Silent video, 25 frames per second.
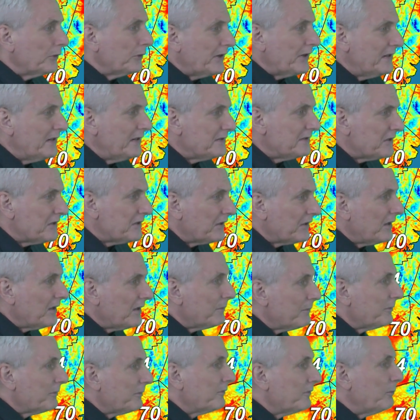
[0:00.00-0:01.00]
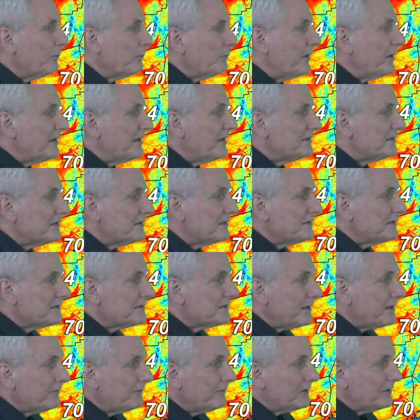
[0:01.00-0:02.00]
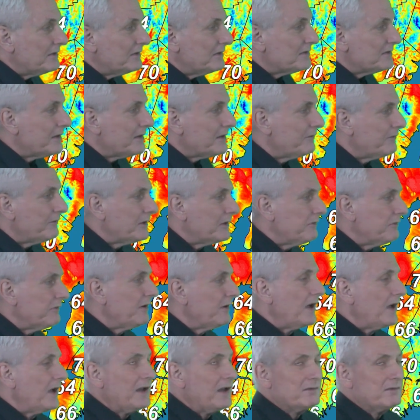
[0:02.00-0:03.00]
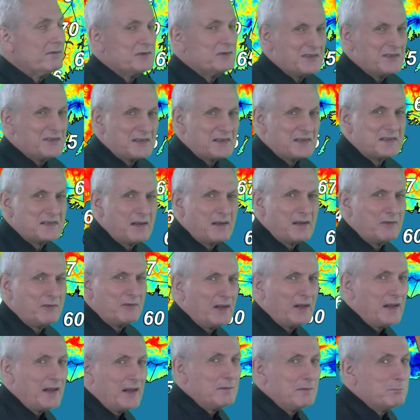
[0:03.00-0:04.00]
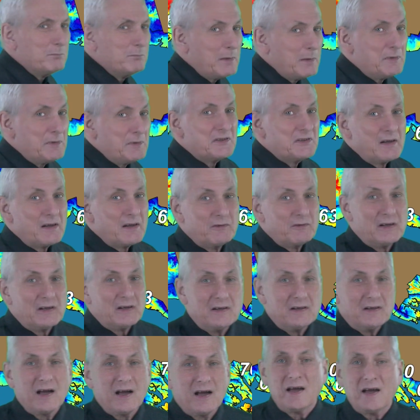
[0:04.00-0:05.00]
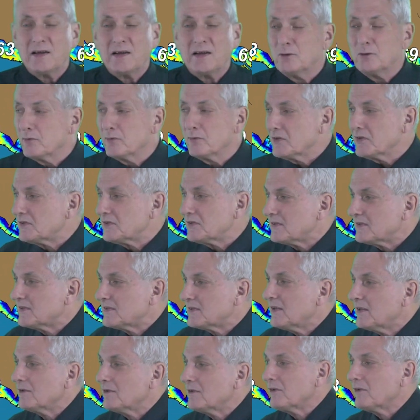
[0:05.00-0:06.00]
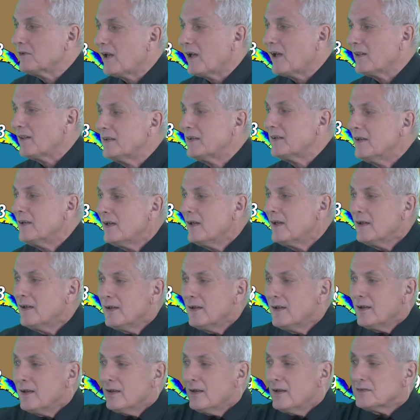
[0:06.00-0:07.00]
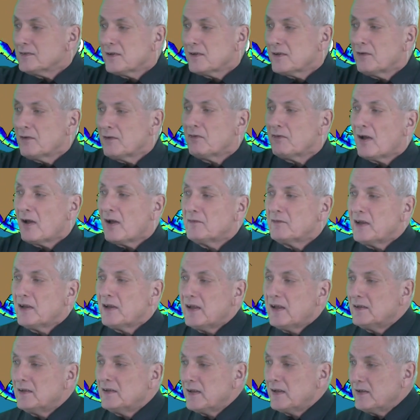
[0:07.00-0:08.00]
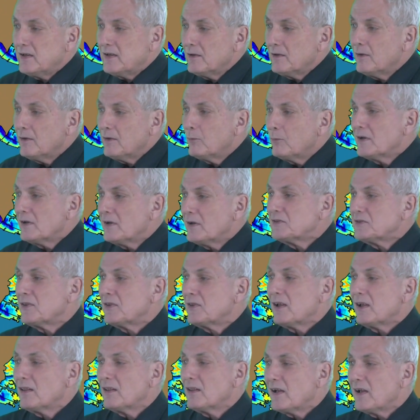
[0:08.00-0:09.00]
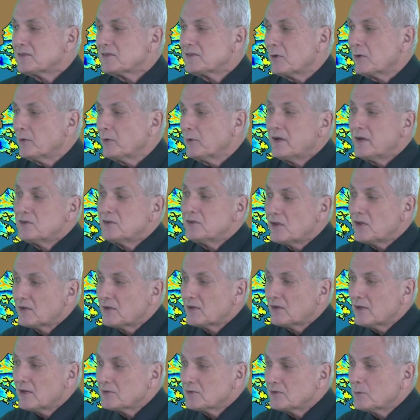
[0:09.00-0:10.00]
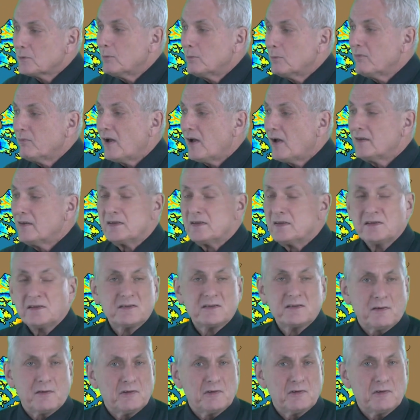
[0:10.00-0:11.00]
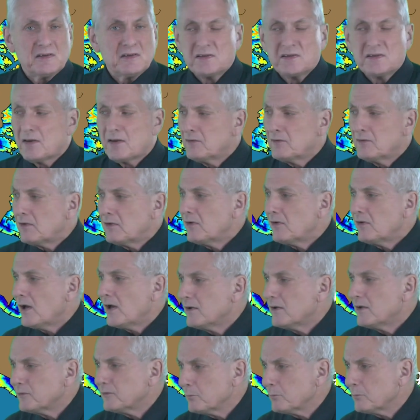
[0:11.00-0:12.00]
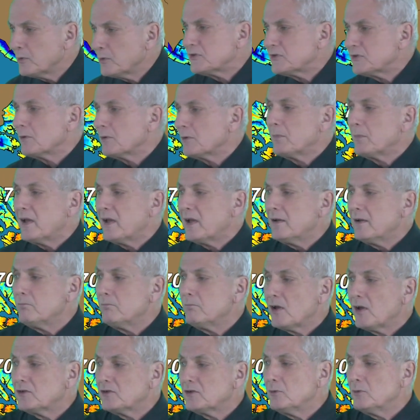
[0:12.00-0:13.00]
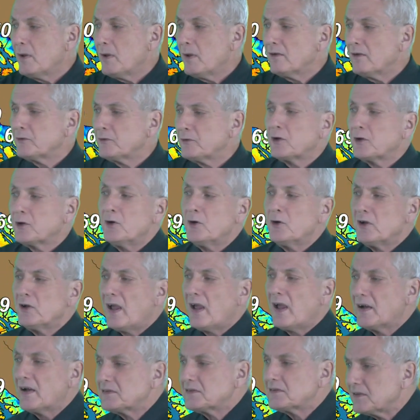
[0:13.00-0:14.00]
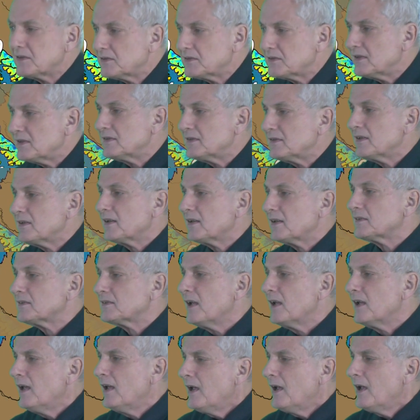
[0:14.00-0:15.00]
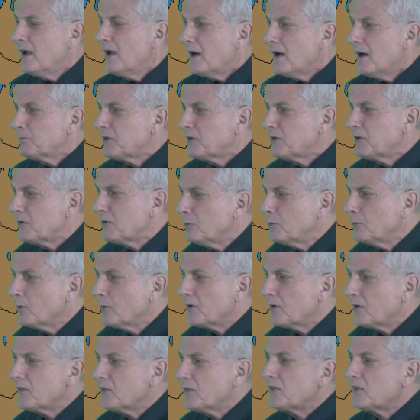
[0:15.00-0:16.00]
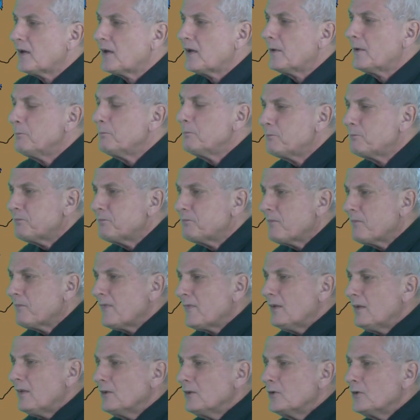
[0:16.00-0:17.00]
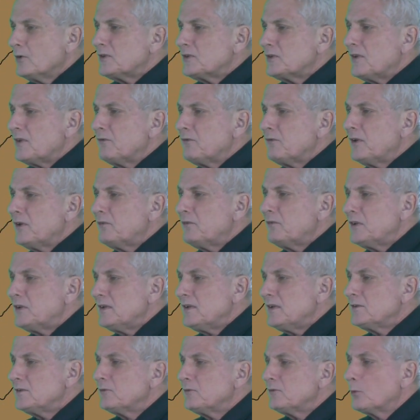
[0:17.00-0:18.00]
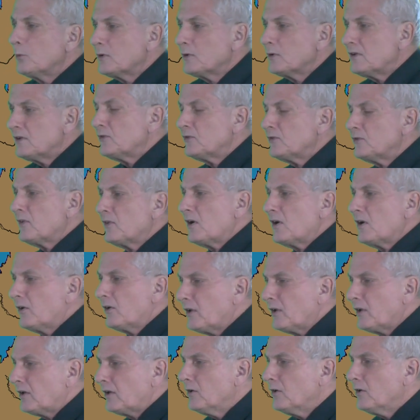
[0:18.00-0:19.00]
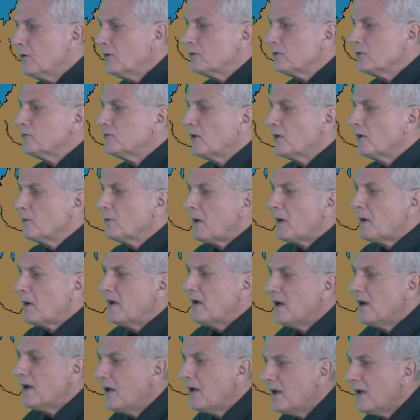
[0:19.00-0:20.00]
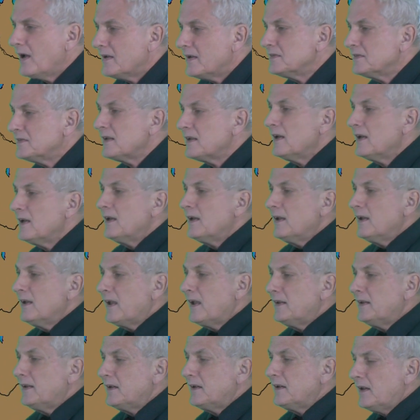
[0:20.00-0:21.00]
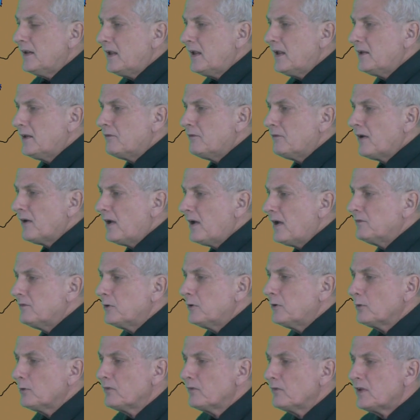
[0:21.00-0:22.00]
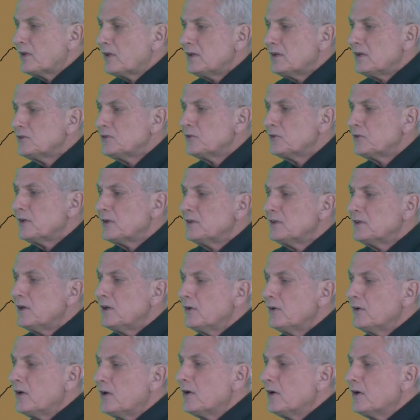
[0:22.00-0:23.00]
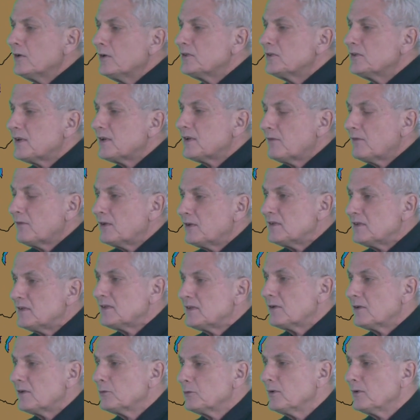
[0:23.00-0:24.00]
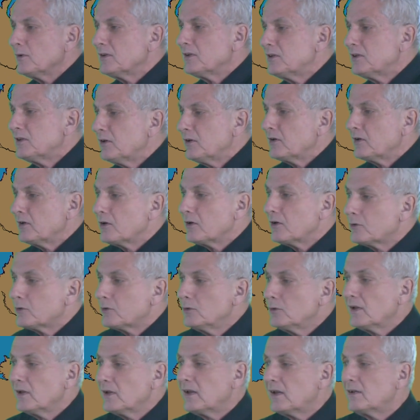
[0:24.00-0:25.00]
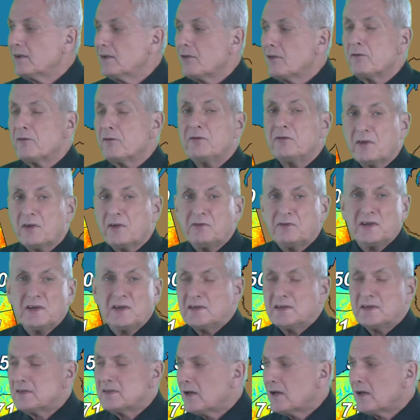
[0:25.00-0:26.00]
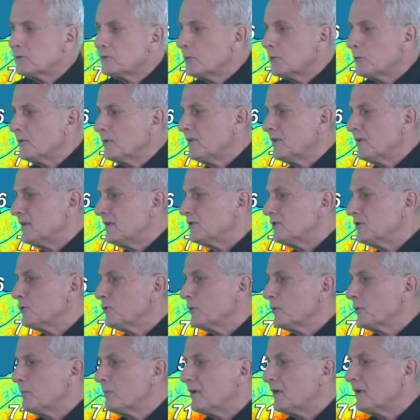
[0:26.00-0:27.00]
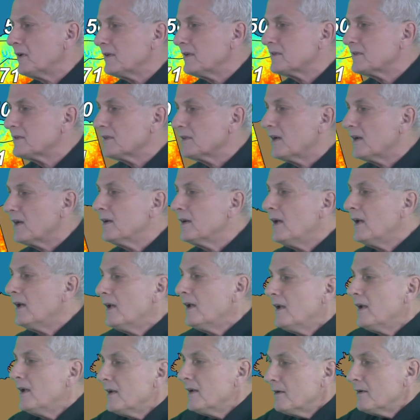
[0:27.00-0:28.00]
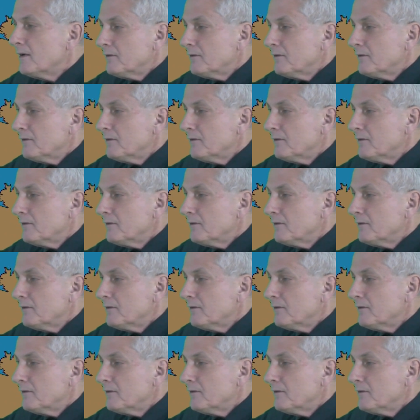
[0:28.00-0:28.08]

Lower 80s in the Copper River Basin, 70 to 75, 6, 7, 8, maybe 79 over the Susitna Valley. 75 to 80 west of the Alaska Range in the Kuskokwim Valley and 70 to 75 for Bristol Bay. Not too bad for Kodiak, 66. Up to the north, uh, Lows in the 50s, 40s for the Arctic coast, followed by highs 80 to 85 here over the eastern interior, 70 central interior, cooling into the 50s out toward the Seward Peninsula,